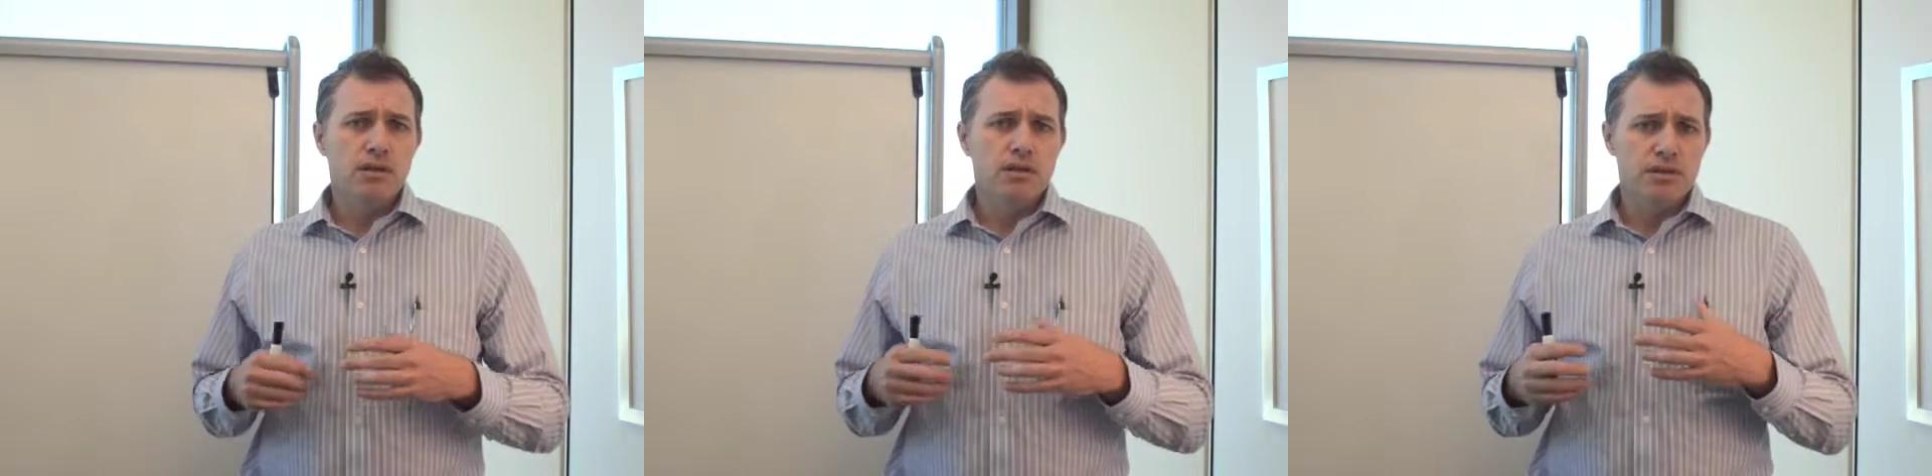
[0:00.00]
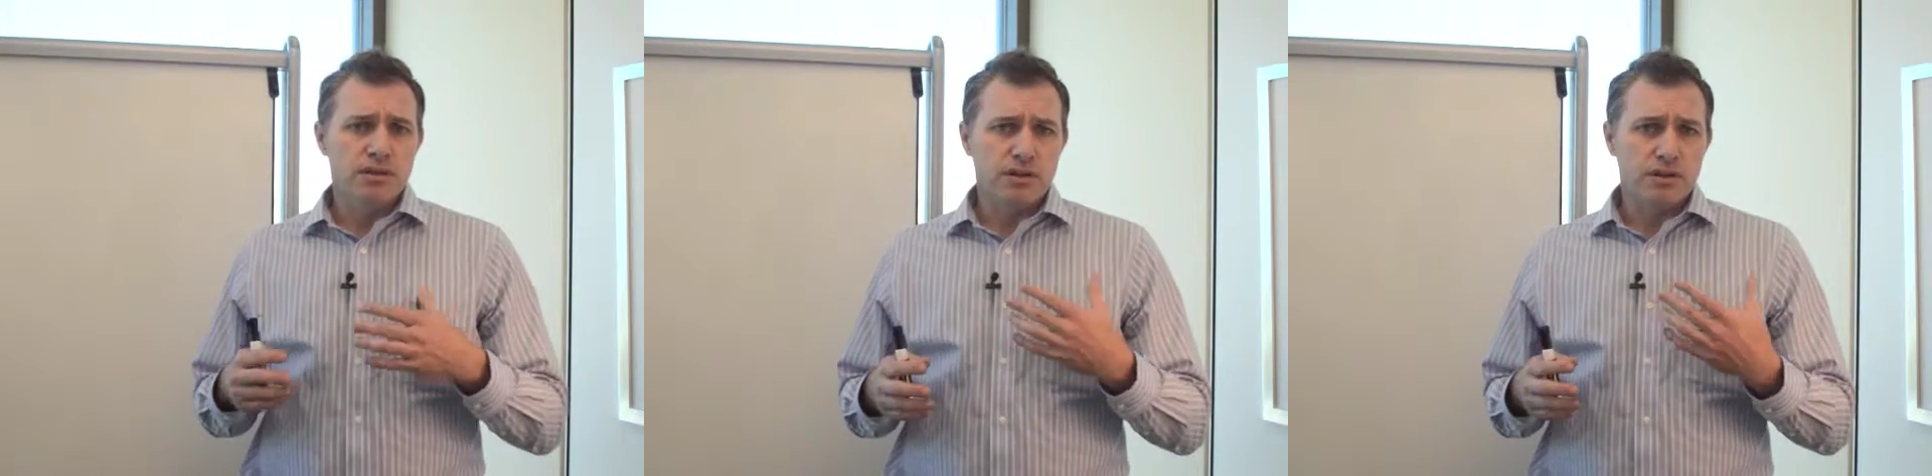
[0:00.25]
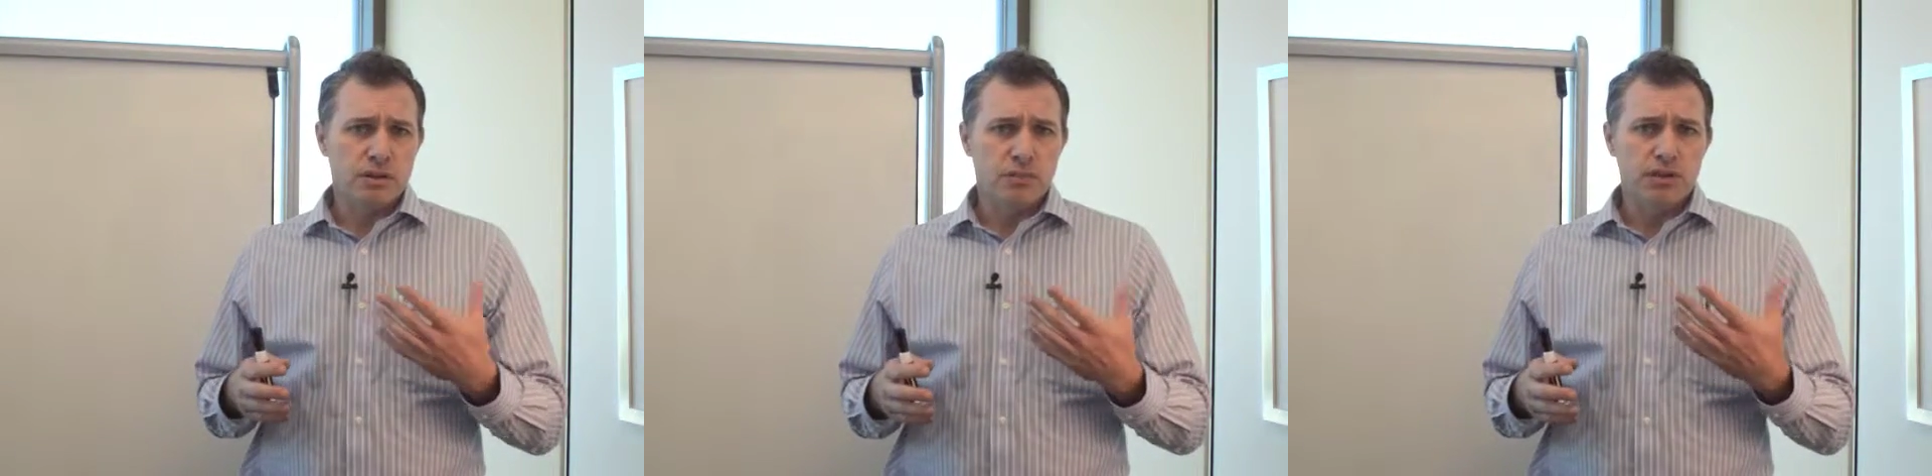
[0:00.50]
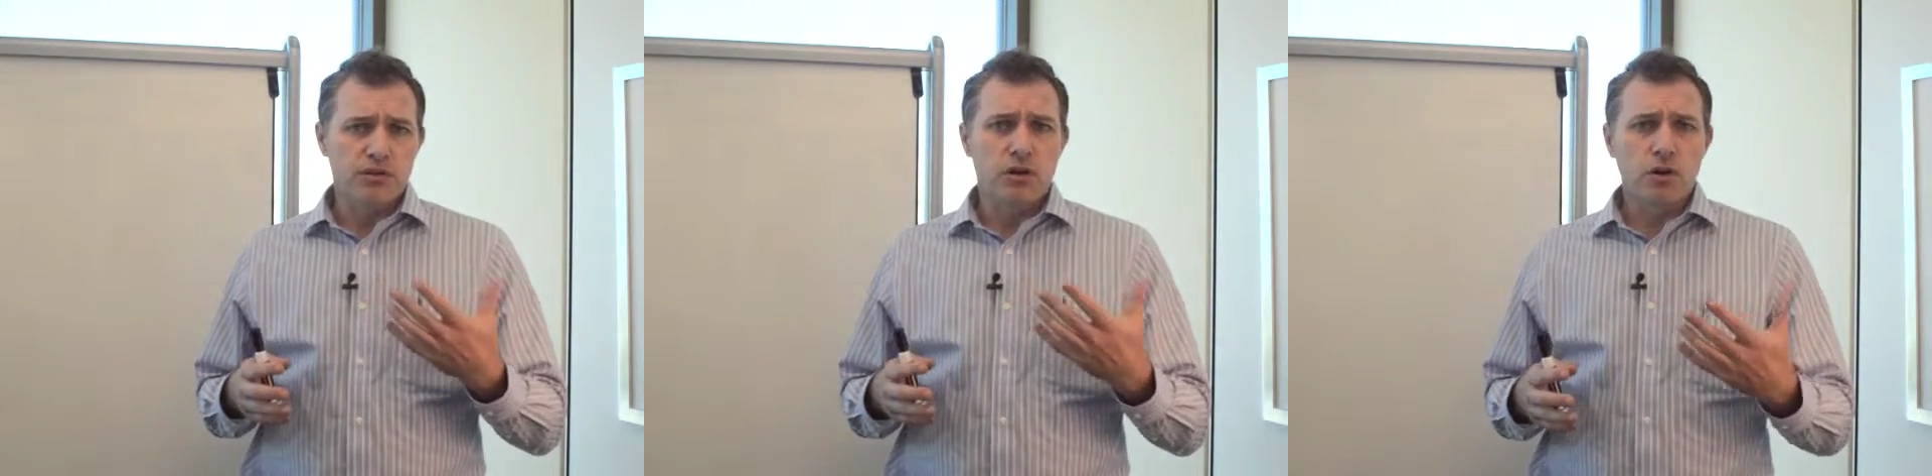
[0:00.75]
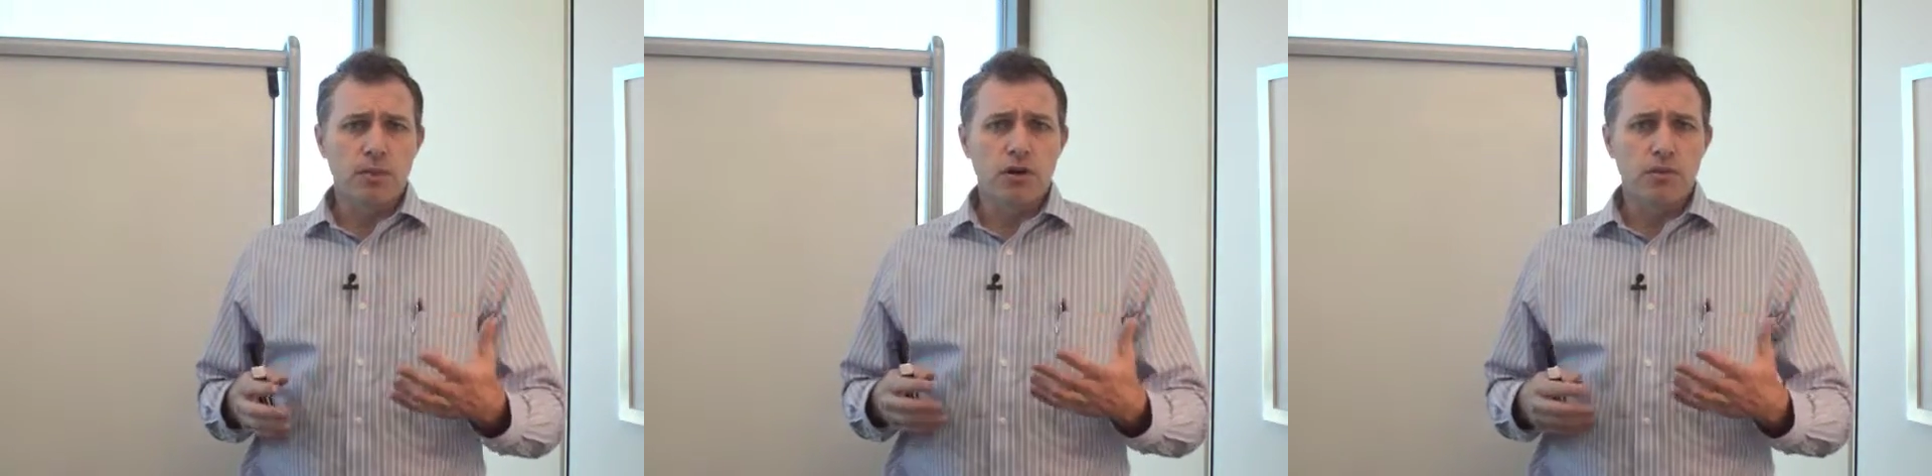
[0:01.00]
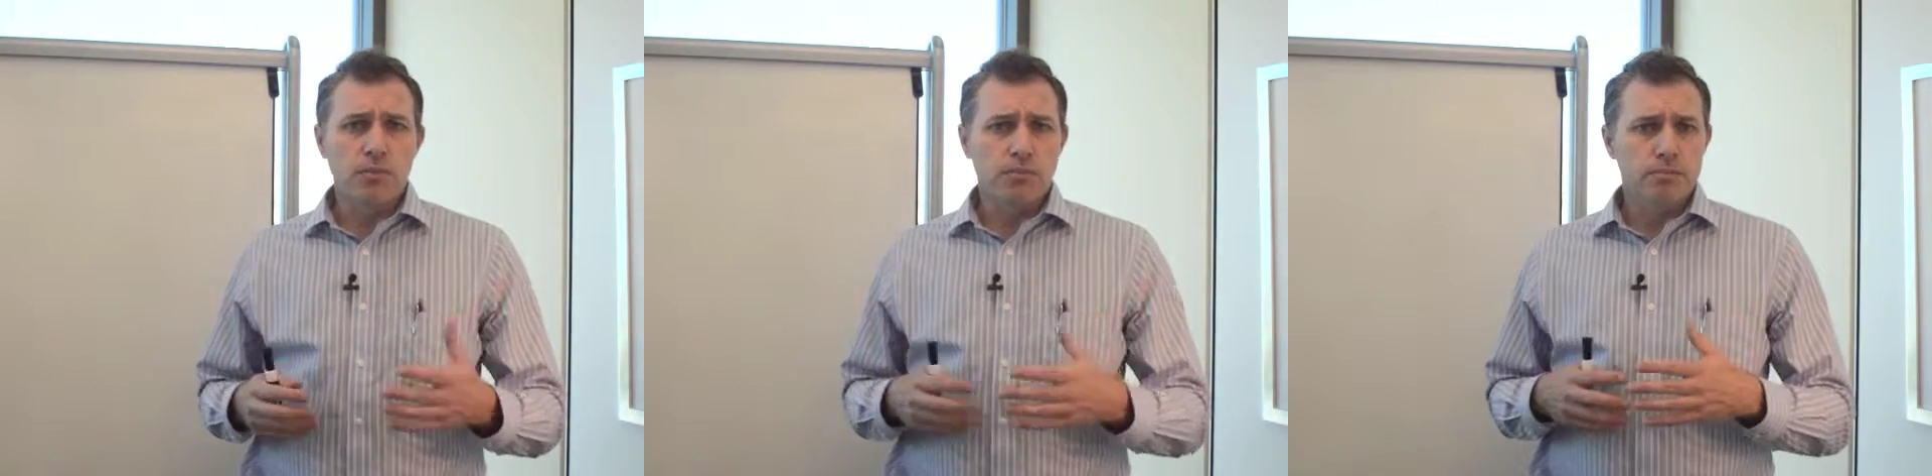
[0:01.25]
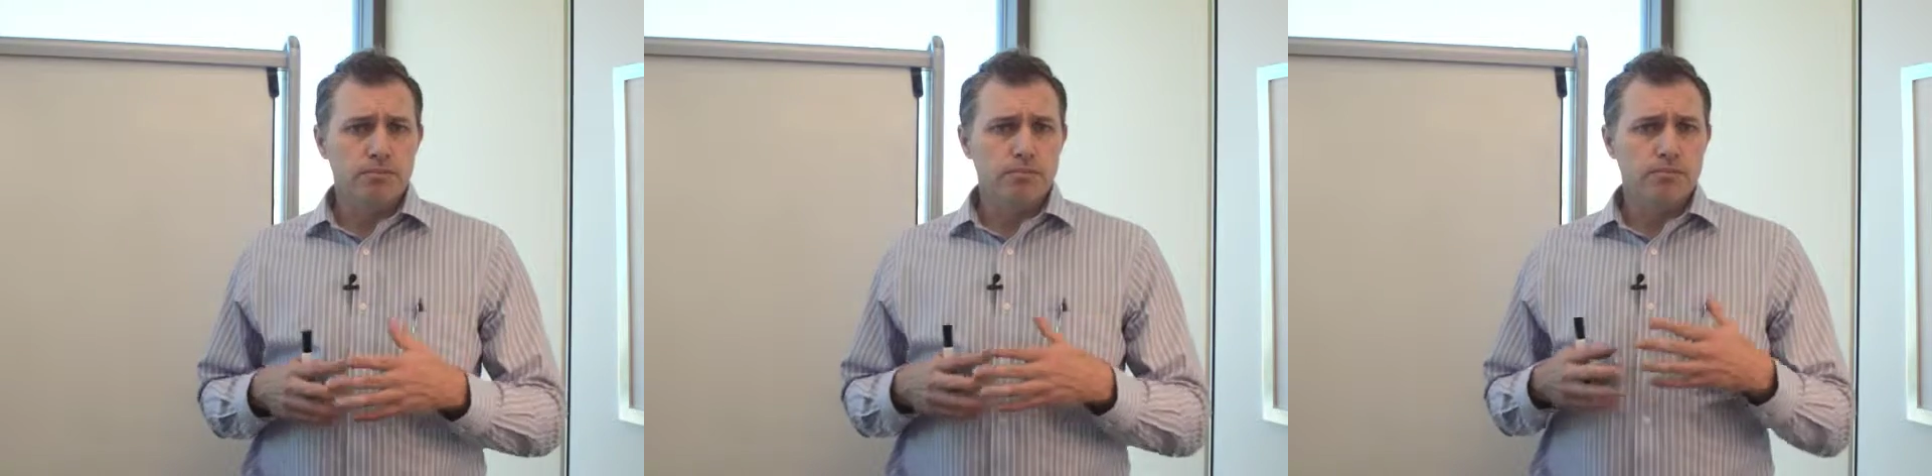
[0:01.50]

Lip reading: considered to be terminal.